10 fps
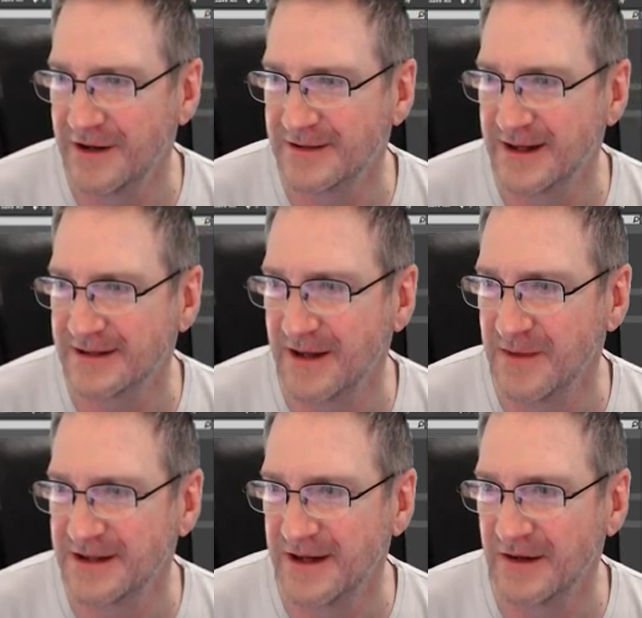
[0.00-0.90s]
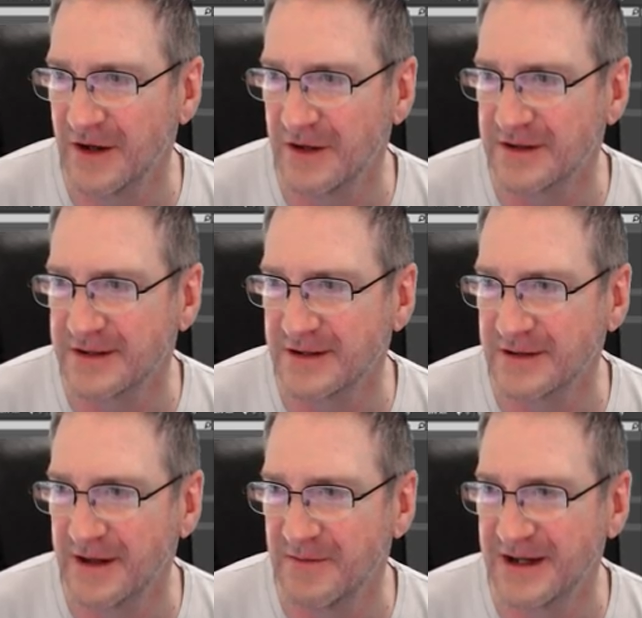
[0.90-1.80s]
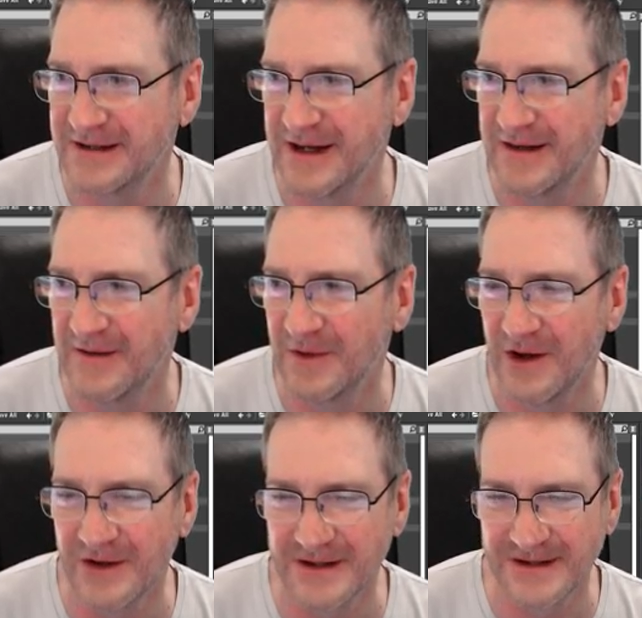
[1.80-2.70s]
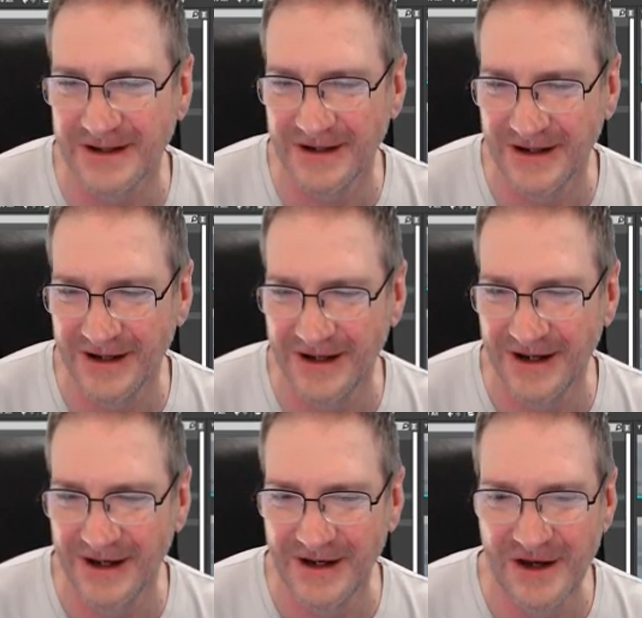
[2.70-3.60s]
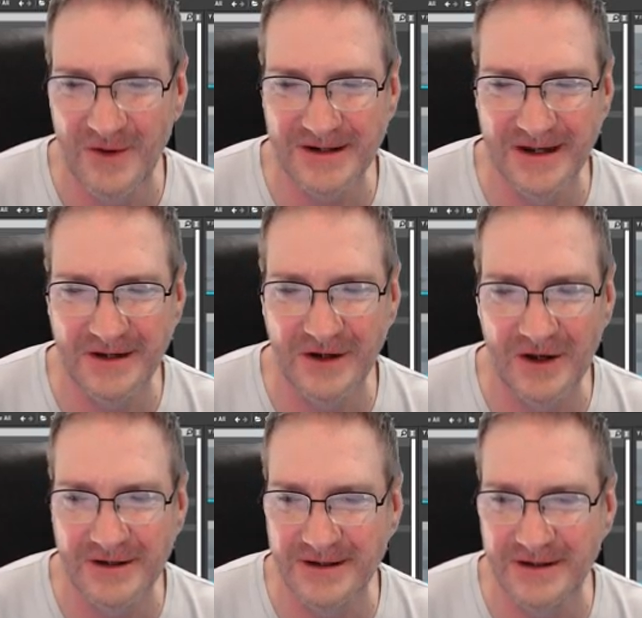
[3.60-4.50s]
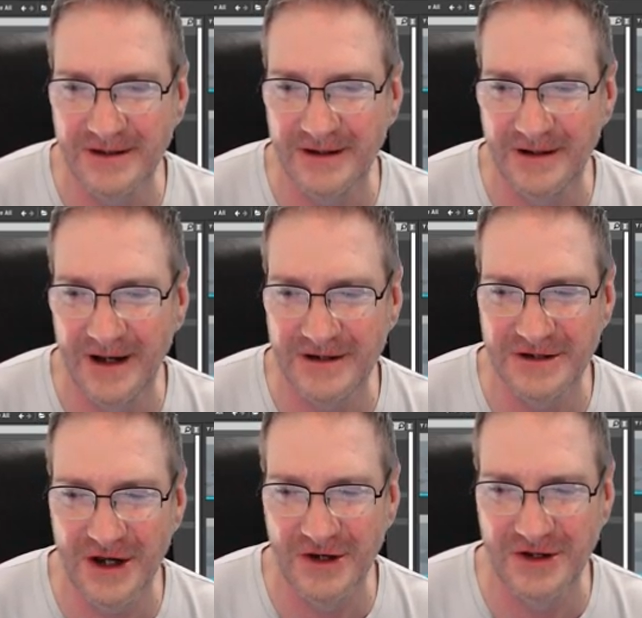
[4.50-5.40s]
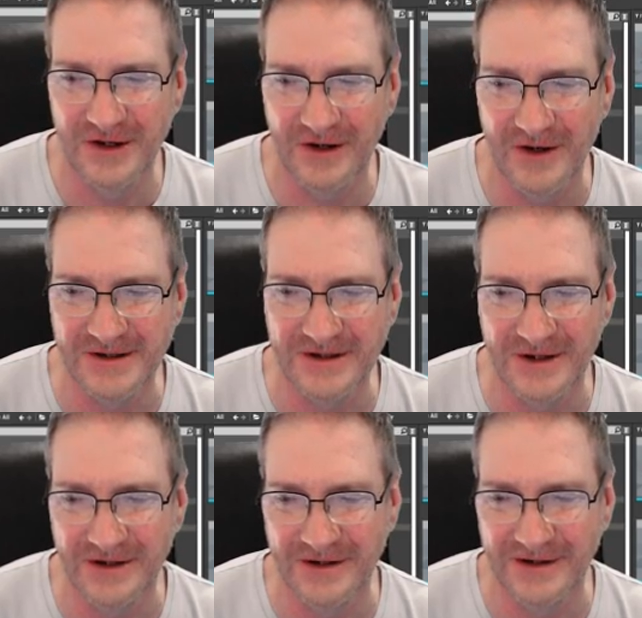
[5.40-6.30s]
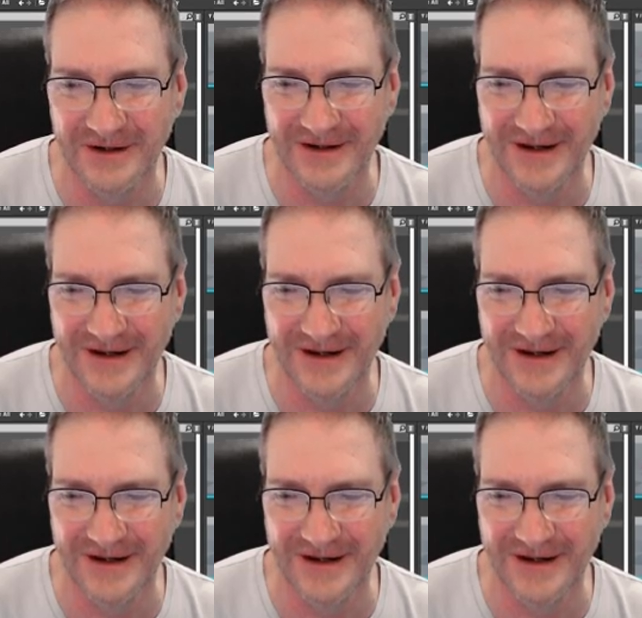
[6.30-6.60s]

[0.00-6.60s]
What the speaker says: Ido says, let me see the LODs. Let me see them LODs. You want to see the LODs? I just showed you the LODs, dude.